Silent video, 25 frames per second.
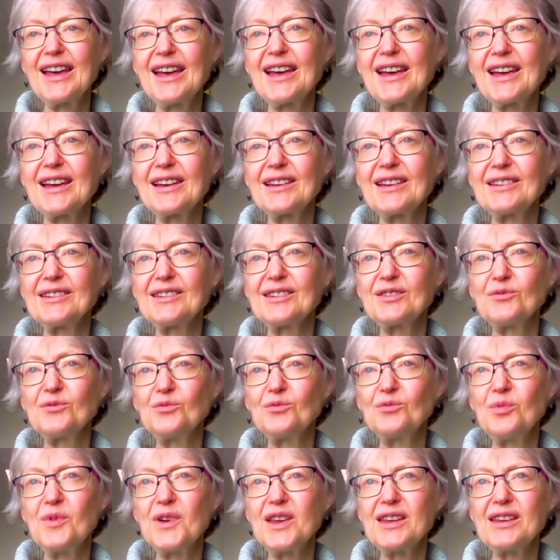And
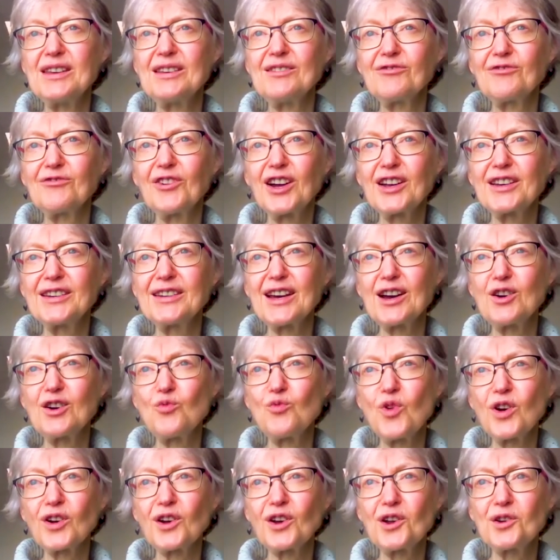we find
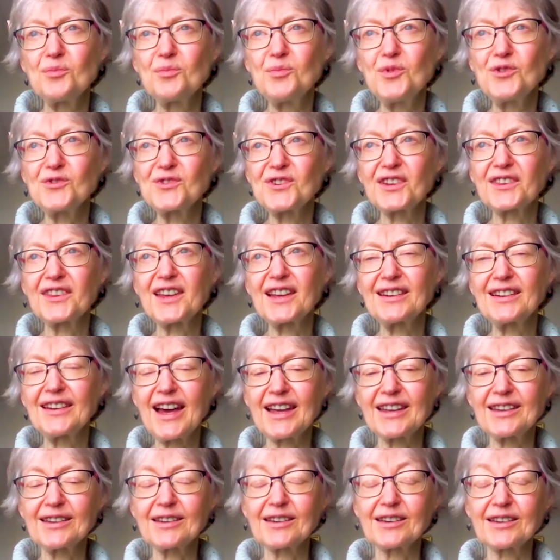out what kind of music they
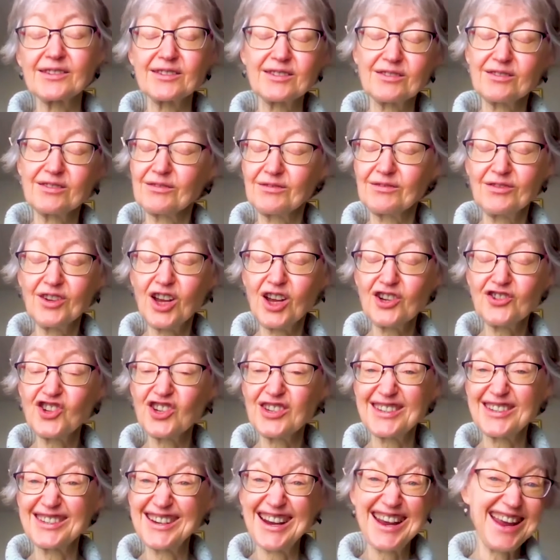like, because not
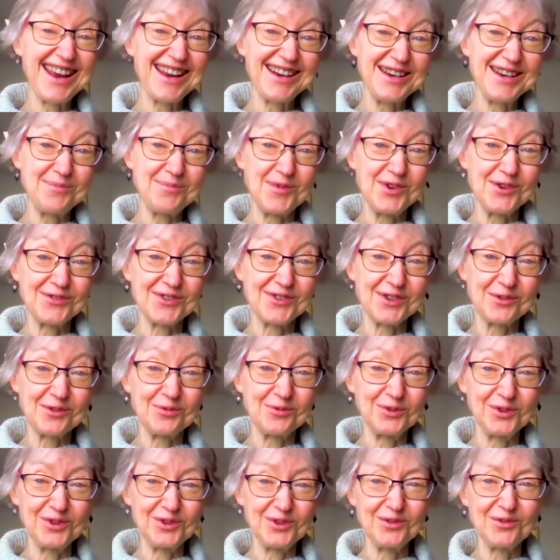just any
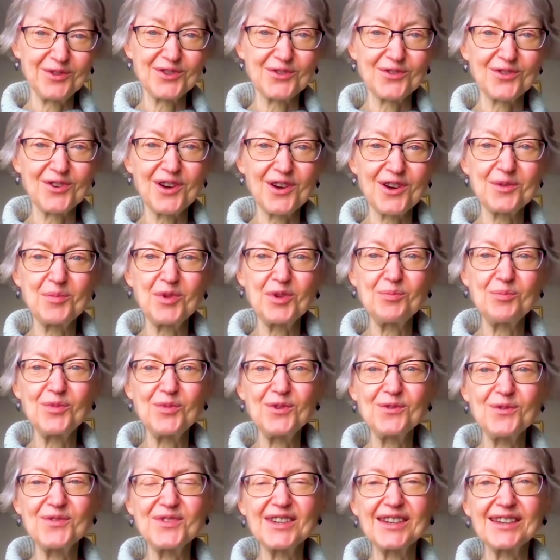music will do. It's got to be
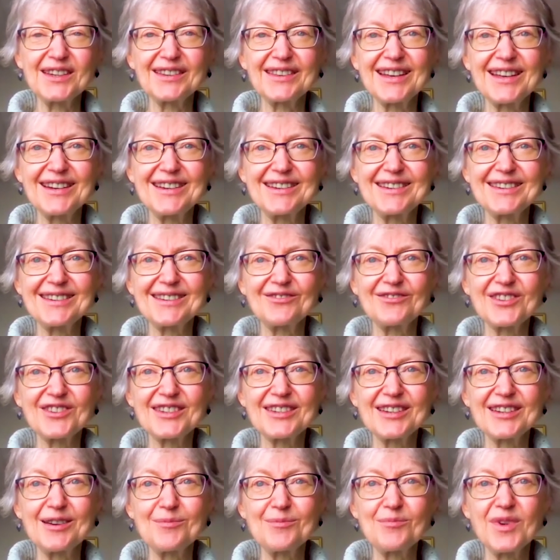music that is of
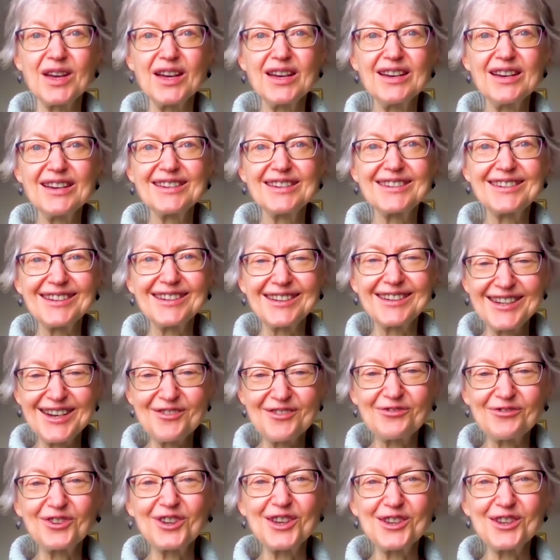some
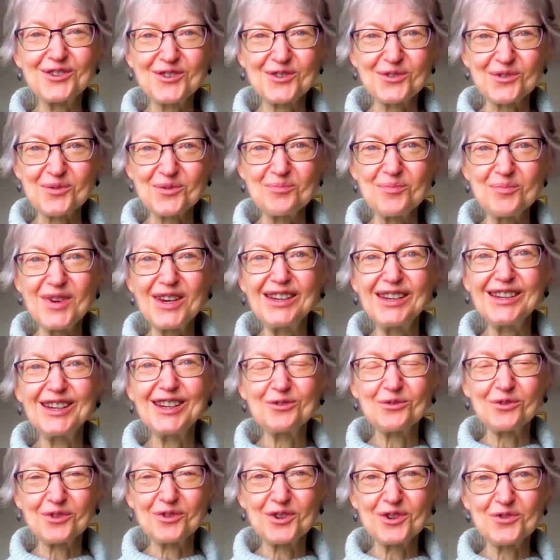significance or
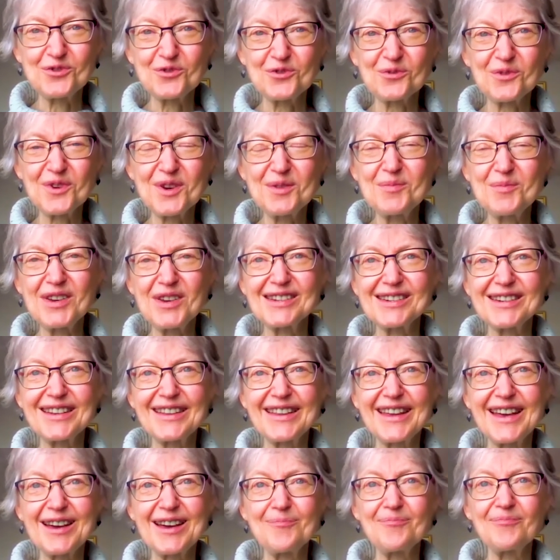meaning or enjoyment
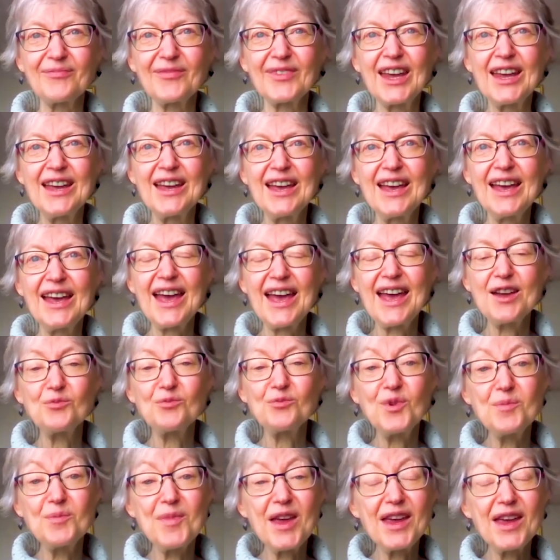to them.
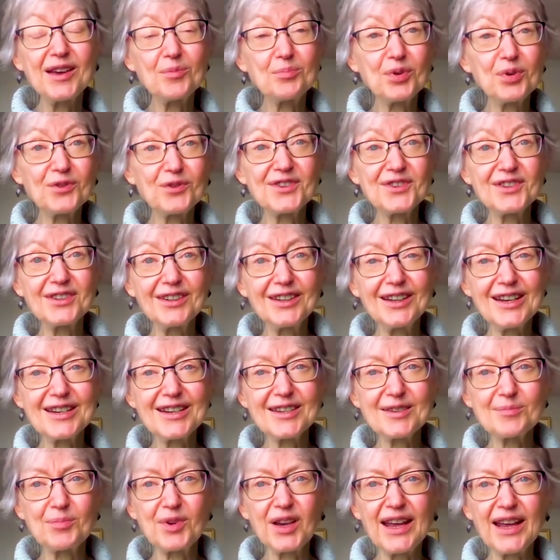And we make a
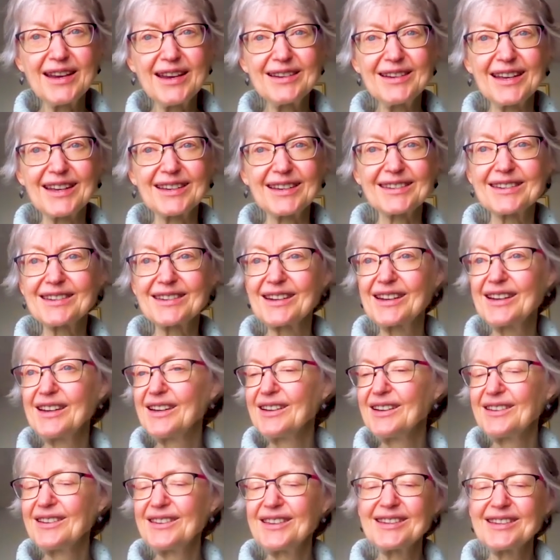personalized playlist.
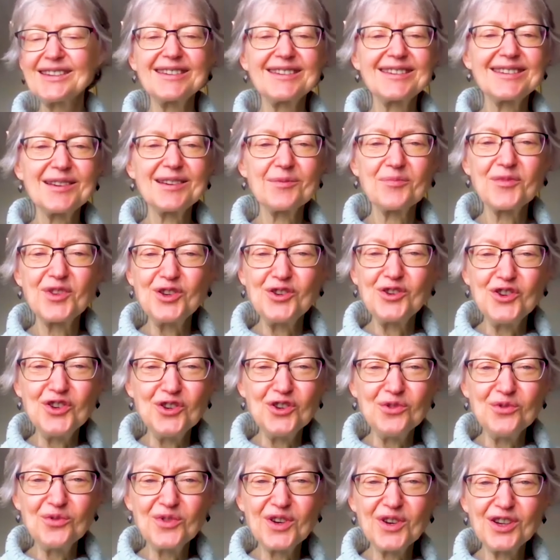This is
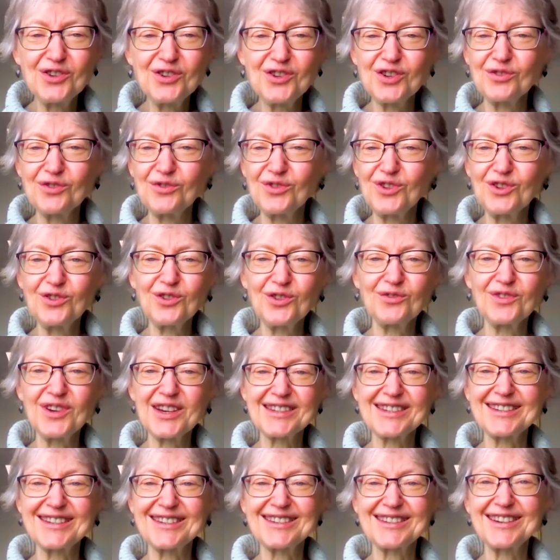something you can do. You don't
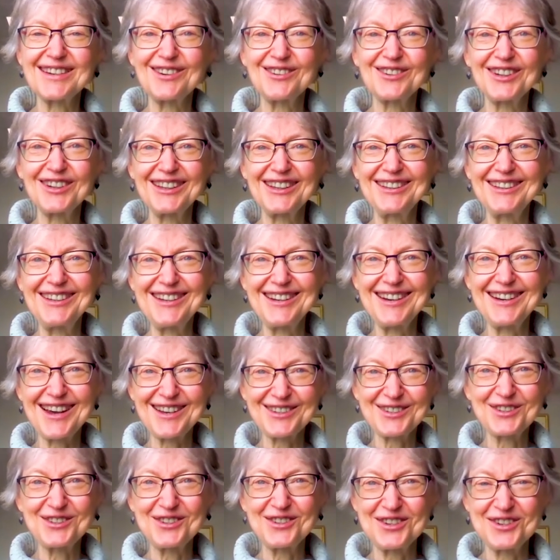necessarily need
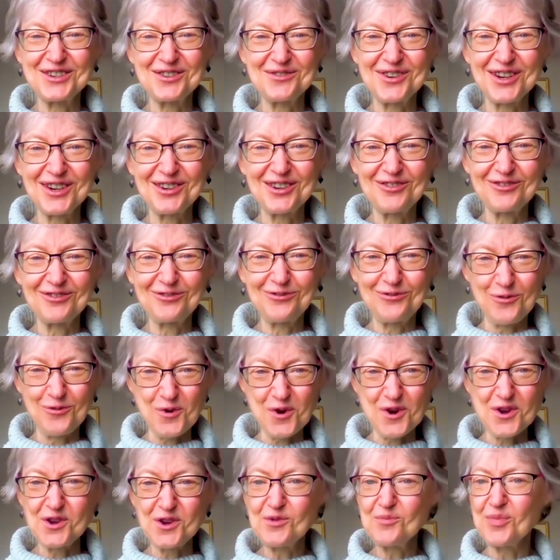us to do it
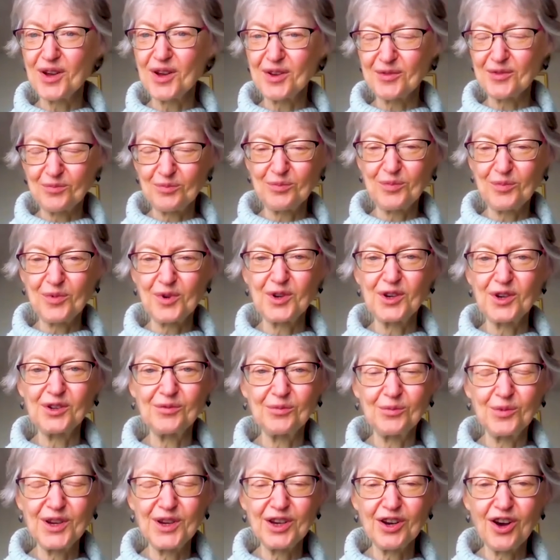for you, but
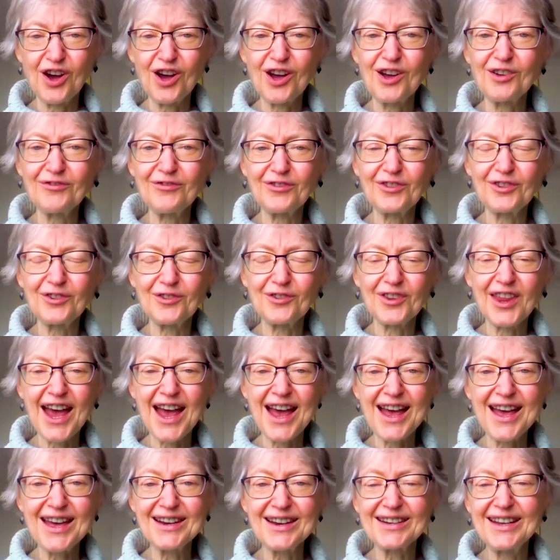we offer
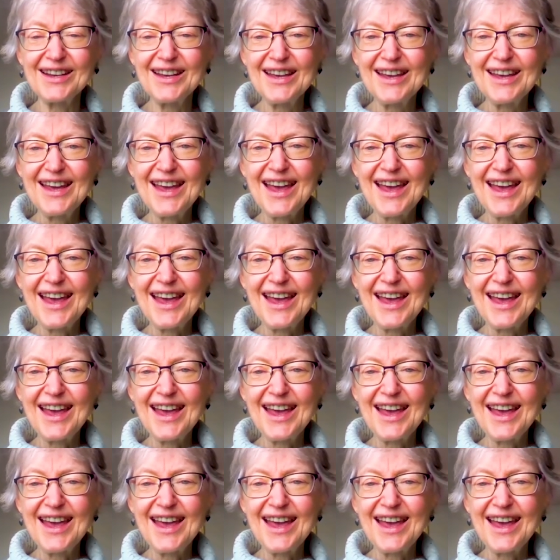that.